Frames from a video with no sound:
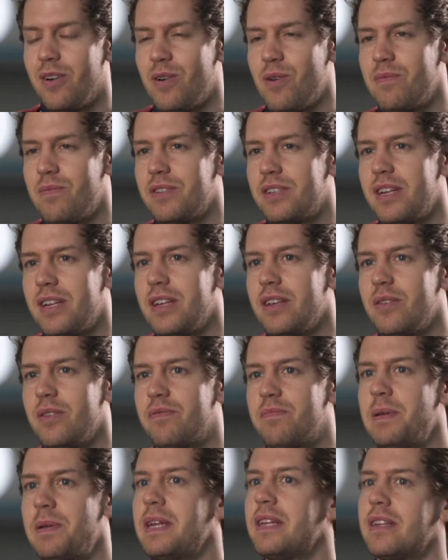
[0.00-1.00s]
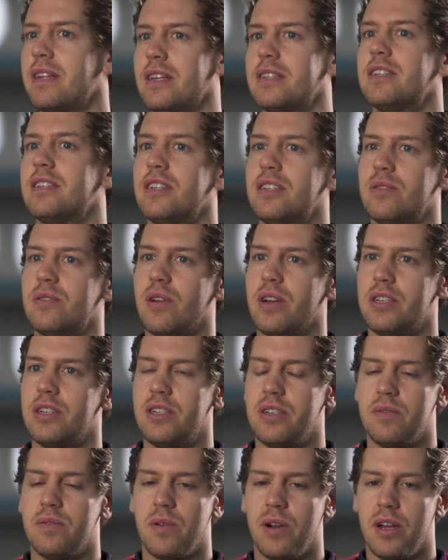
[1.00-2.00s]
Obviously, you've been in that
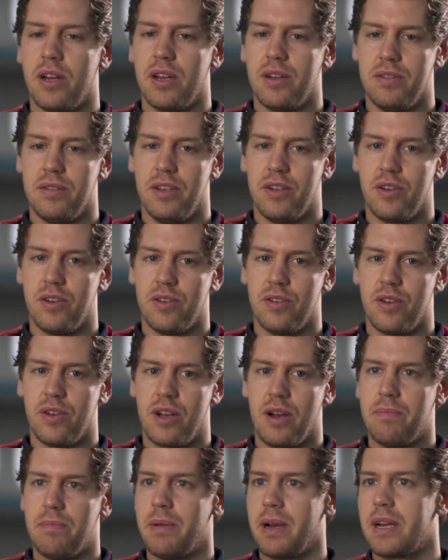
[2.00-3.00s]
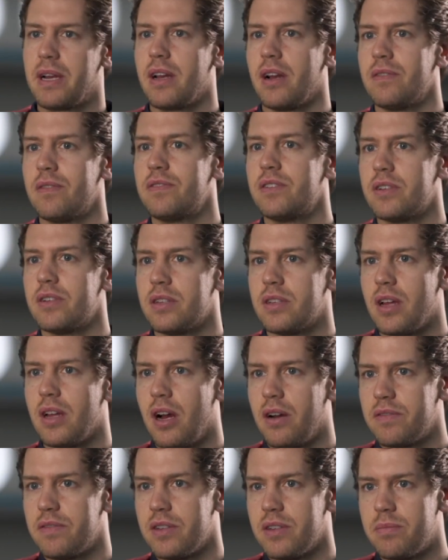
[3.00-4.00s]
situation where, you know, you come back after
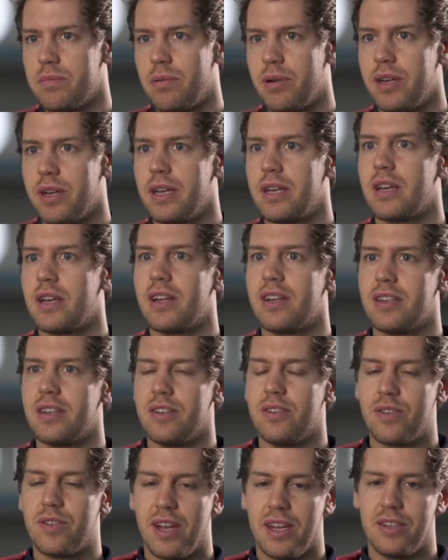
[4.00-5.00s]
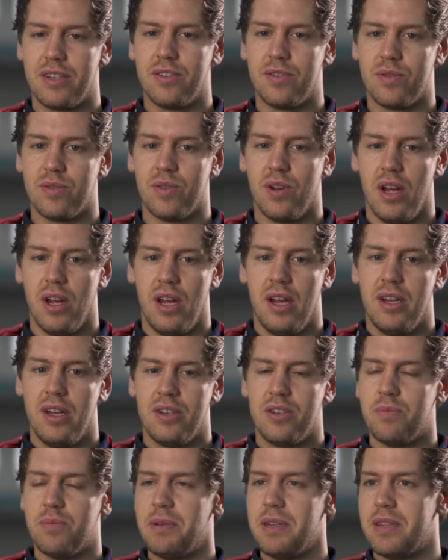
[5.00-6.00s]
the break and you get to
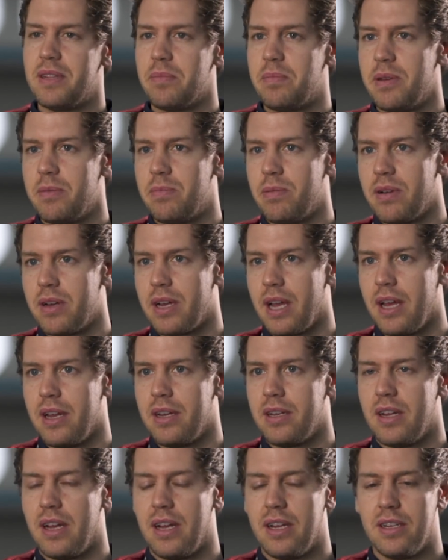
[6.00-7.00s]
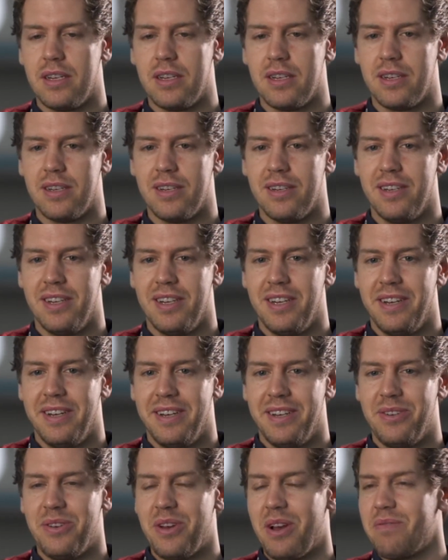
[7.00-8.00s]
meet the people again, and
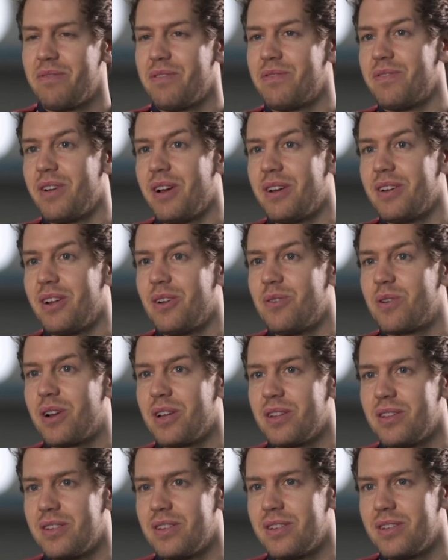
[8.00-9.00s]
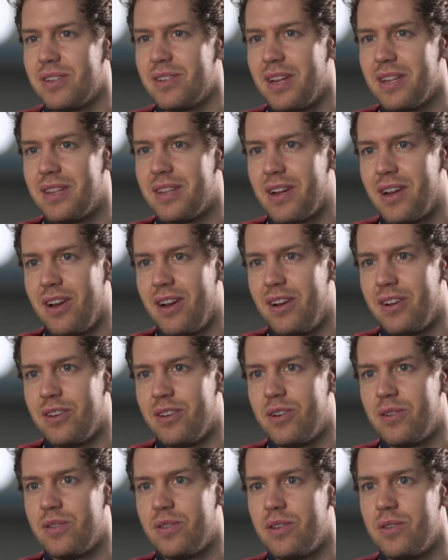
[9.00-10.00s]
you have a look at the car, you
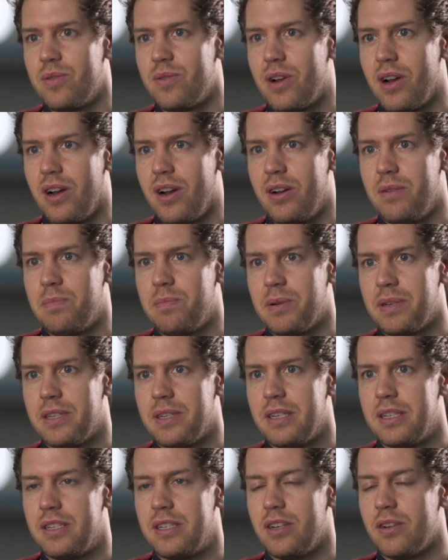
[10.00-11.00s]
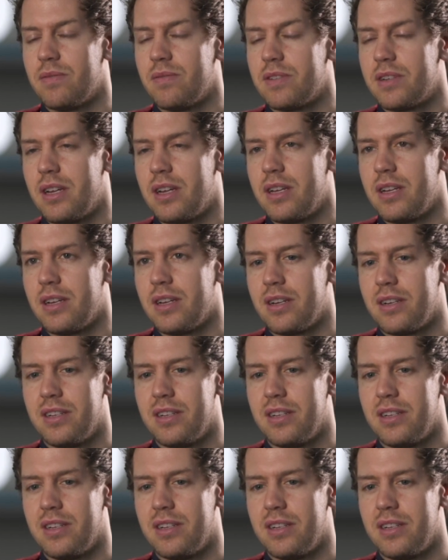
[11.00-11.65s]
know, the new car. But this year, obviously,